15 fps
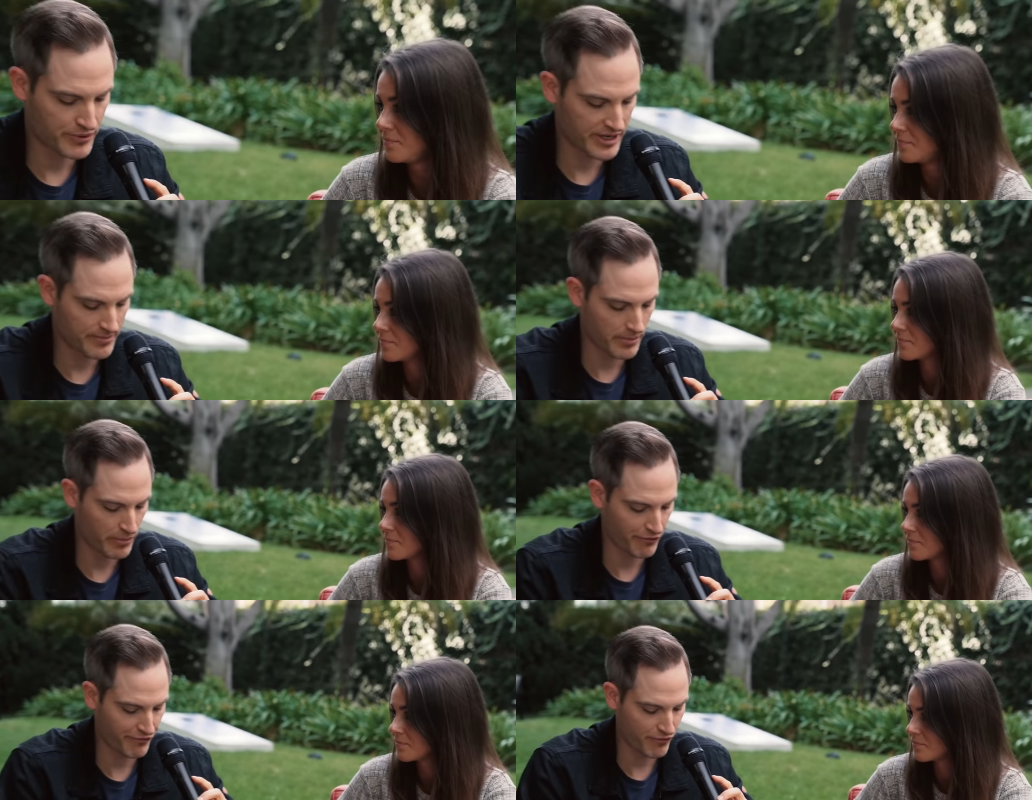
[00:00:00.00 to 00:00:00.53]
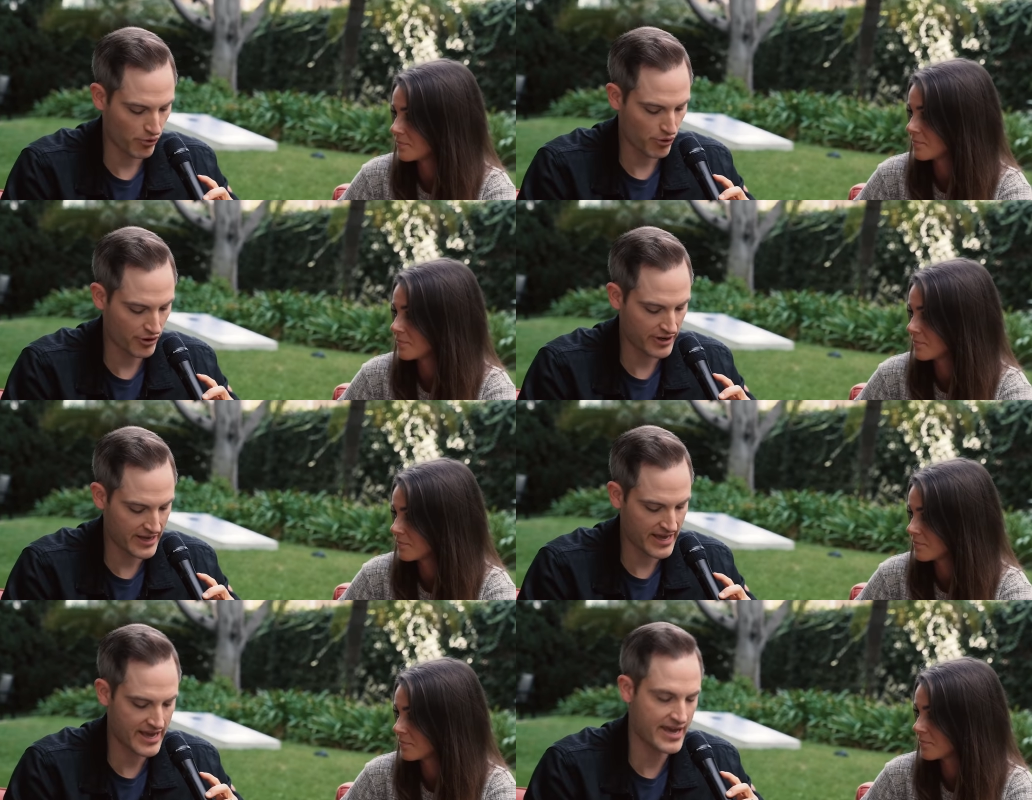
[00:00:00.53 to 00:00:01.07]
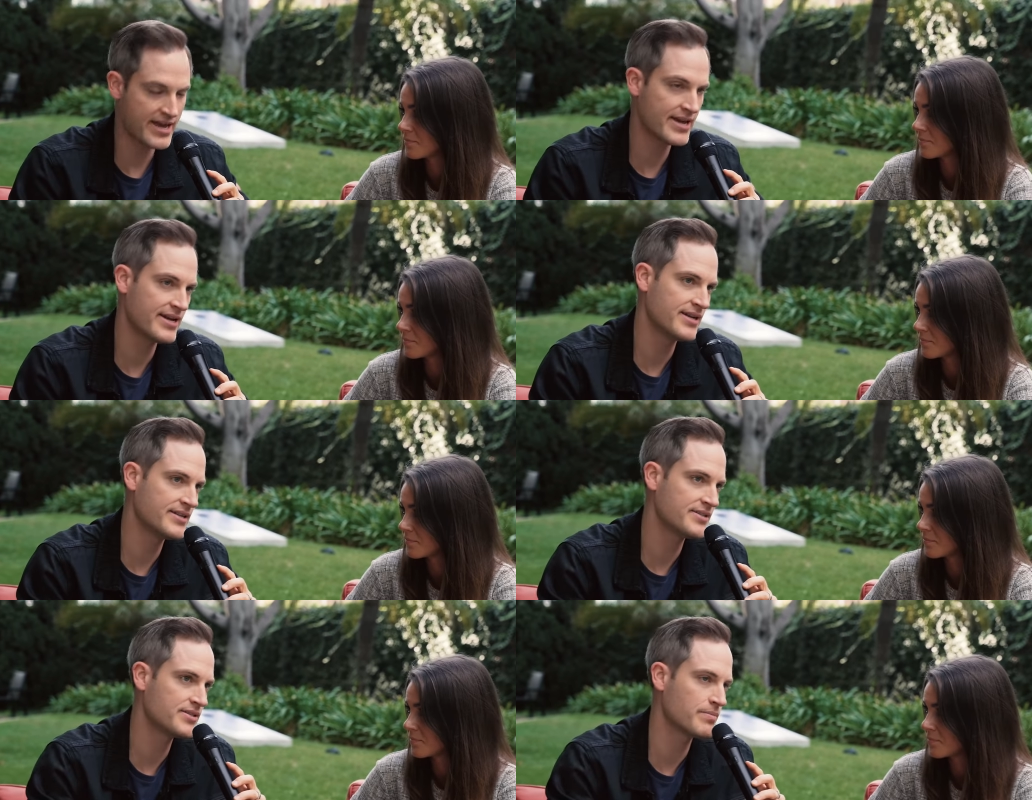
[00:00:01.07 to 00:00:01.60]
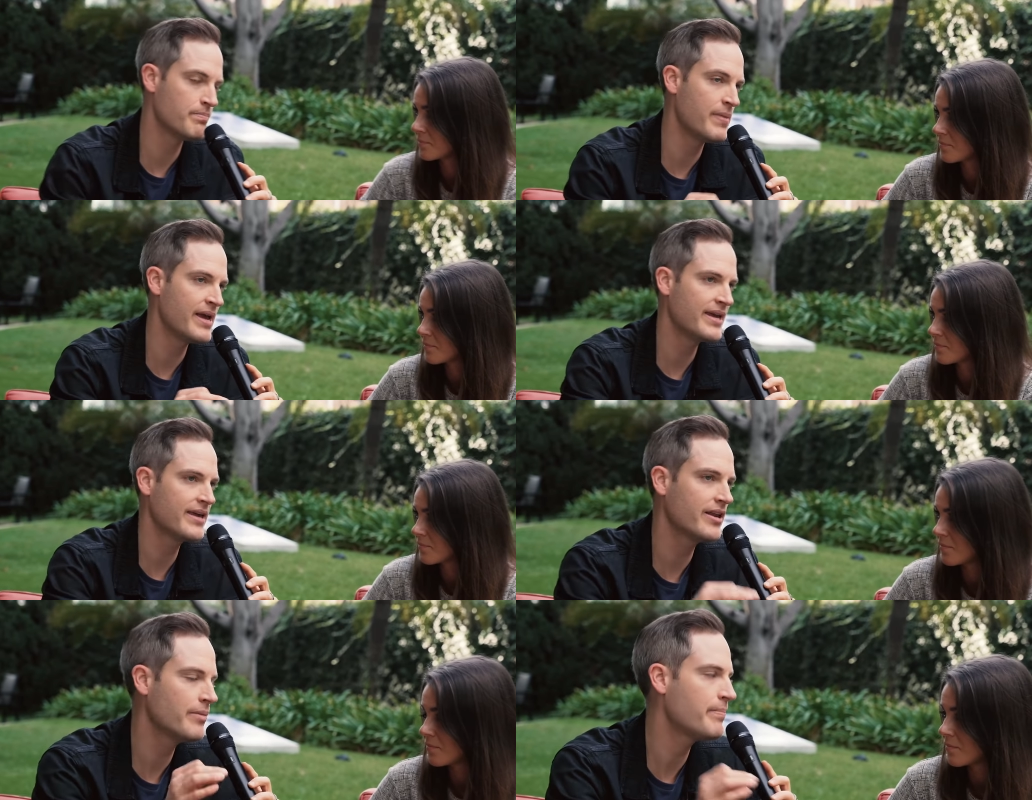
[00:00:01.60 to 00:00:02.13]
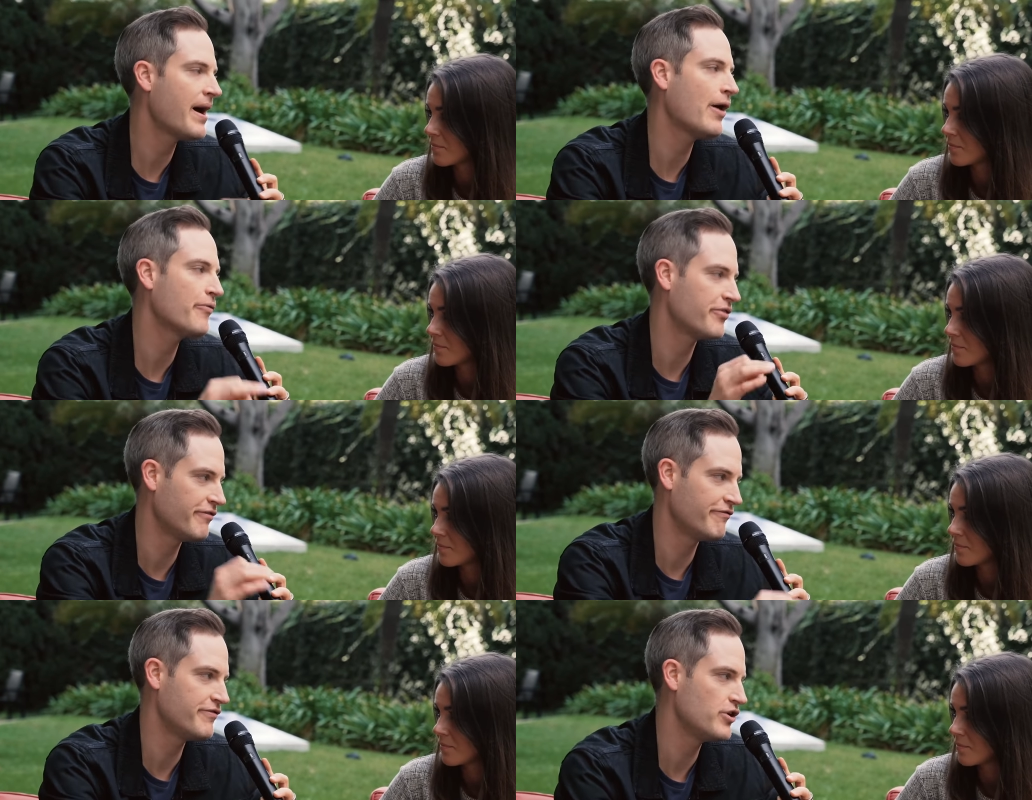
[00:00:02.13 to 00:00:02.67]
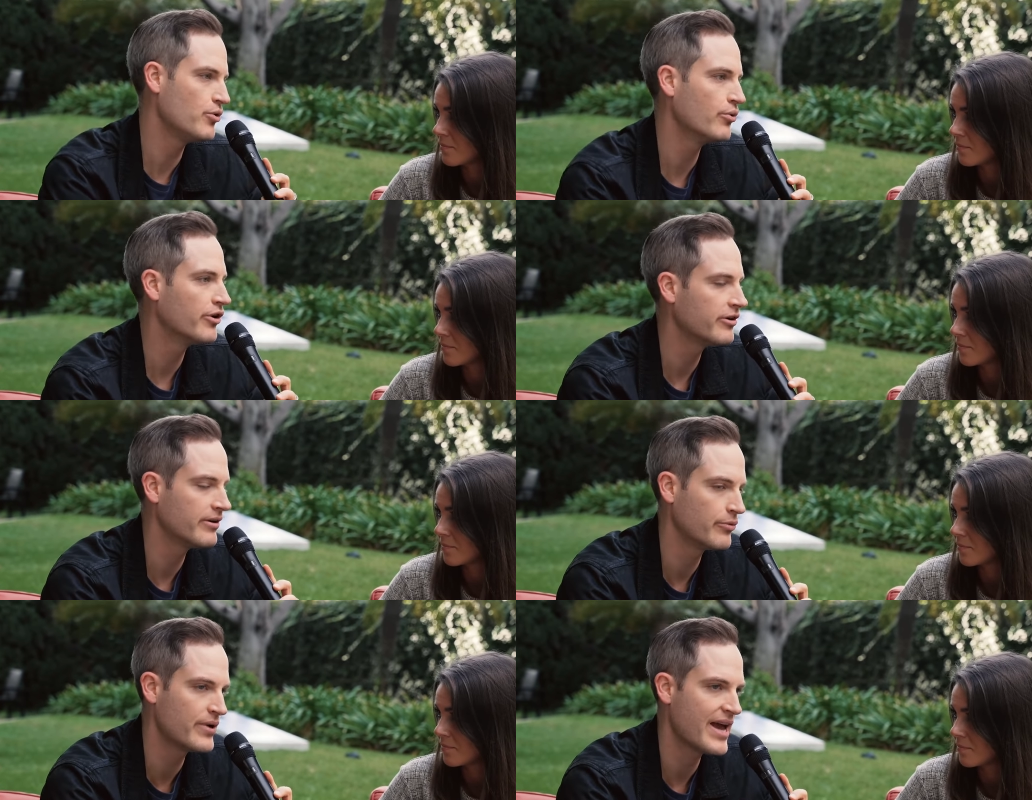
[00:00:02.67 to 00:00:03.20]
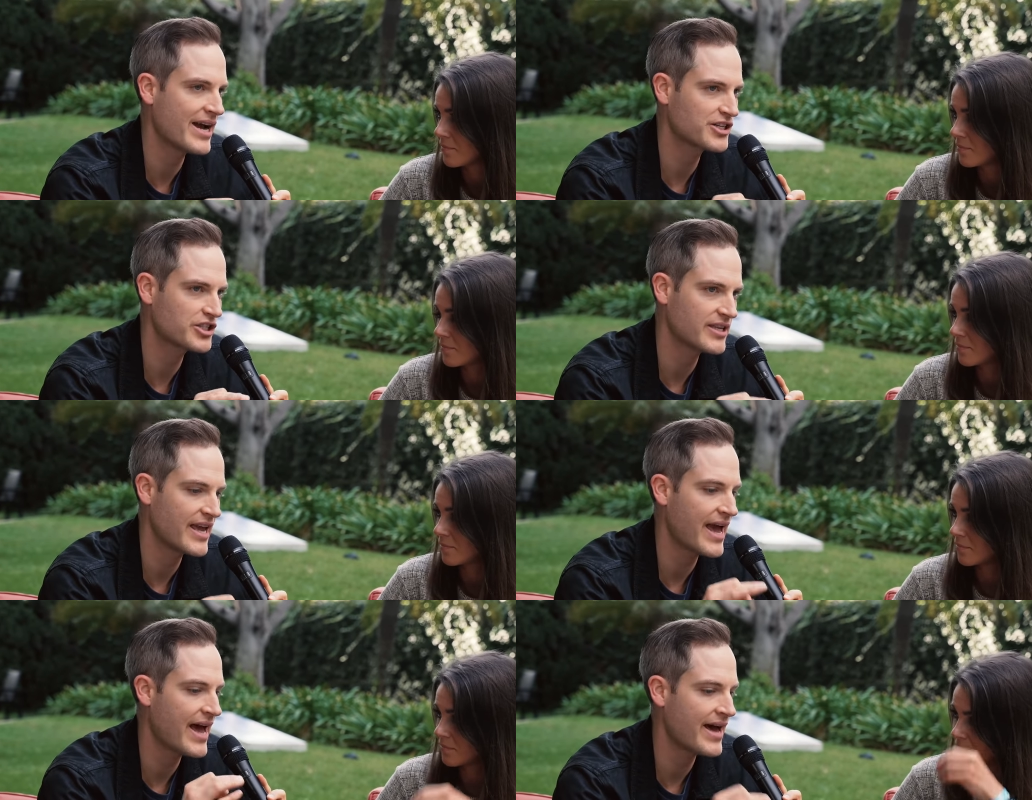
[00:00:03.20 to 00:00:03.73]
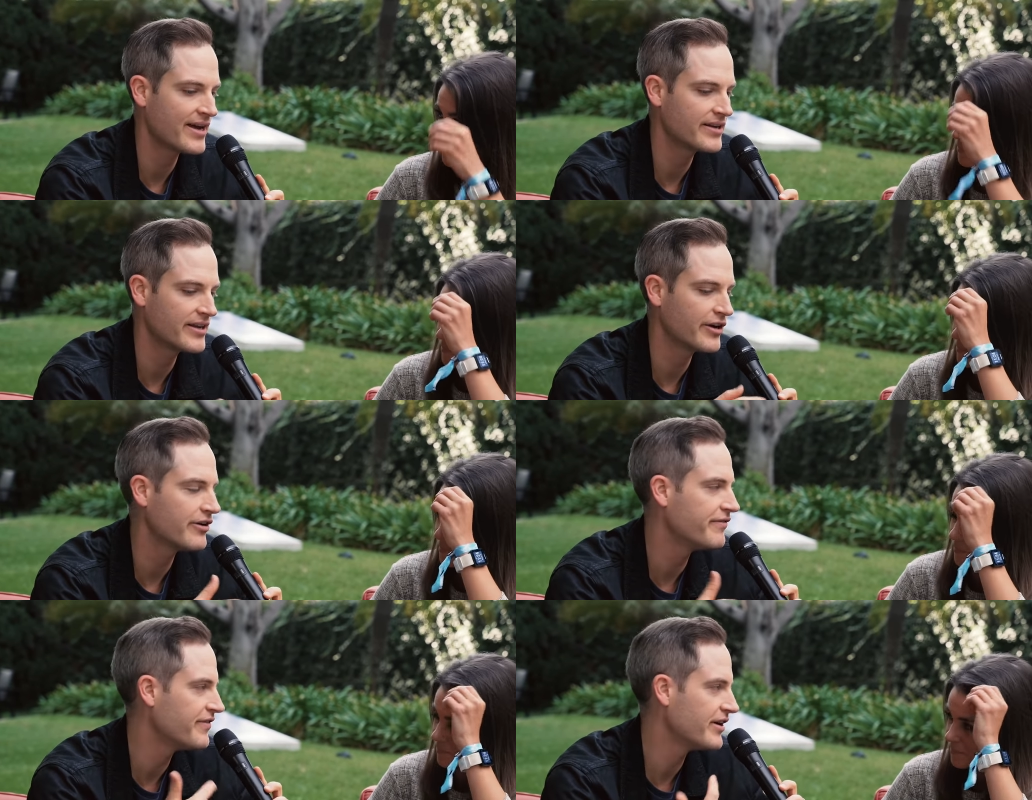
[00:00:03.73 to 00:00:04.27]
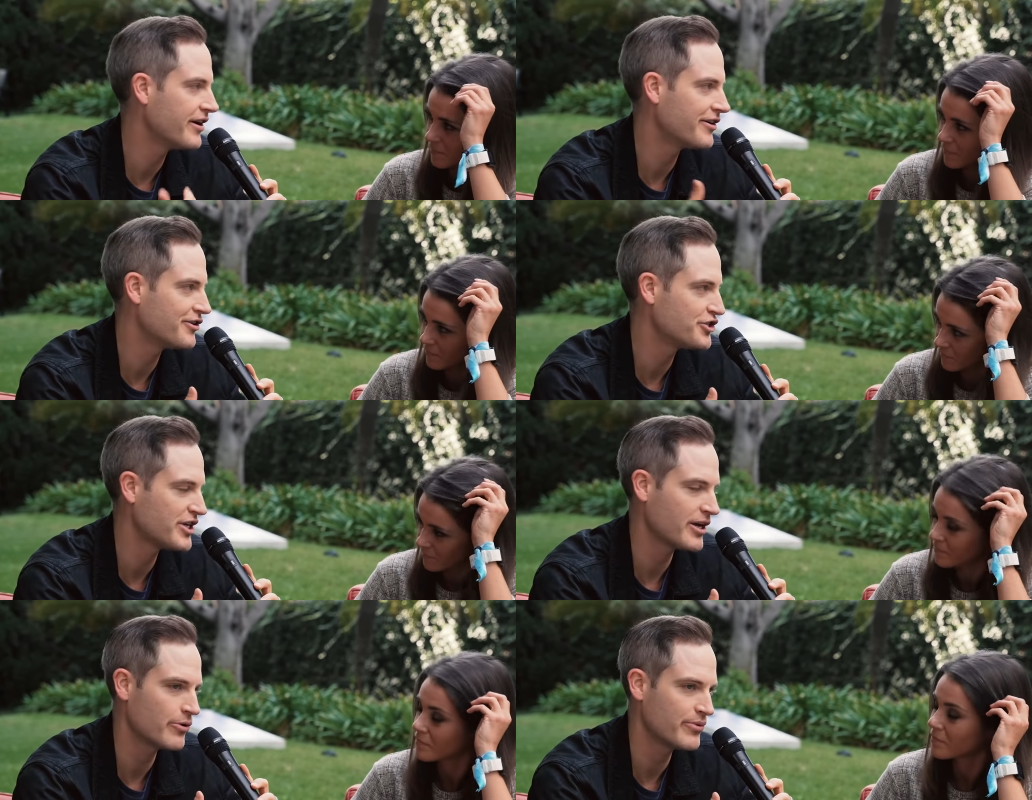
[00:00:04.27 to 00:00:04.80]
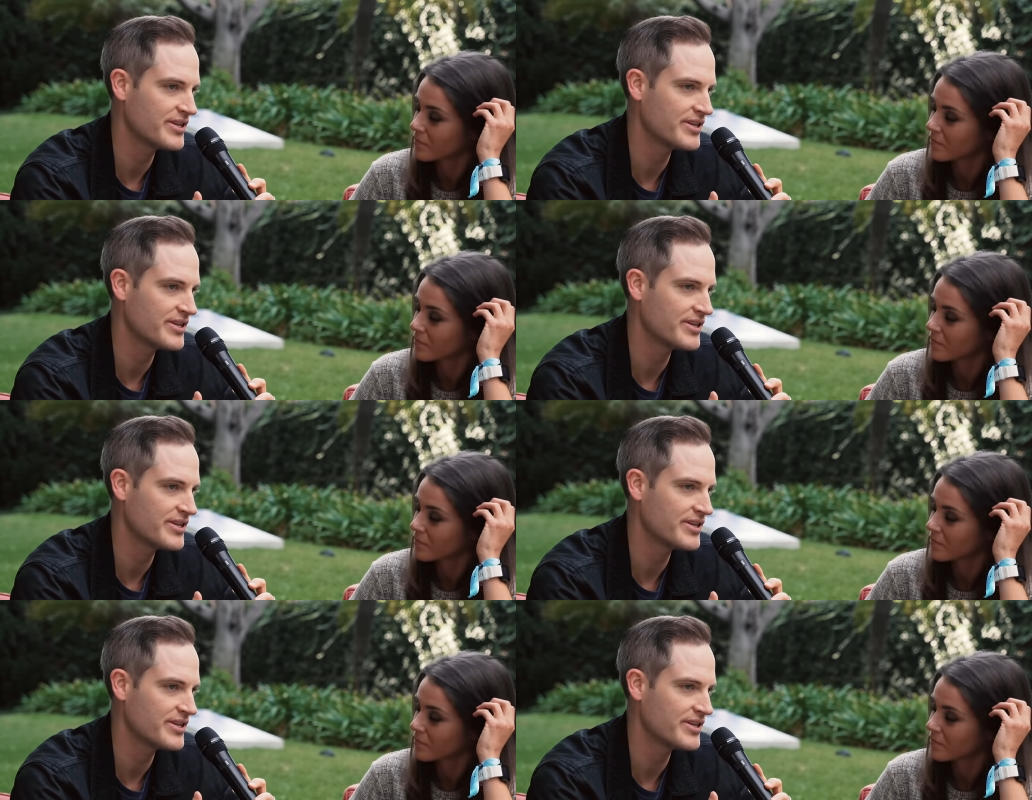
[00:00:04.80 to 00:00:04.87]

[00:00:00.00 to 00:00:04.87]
Speaker 1: Tip number four is make it about the viewer. And we actually had Gary Vee on our channel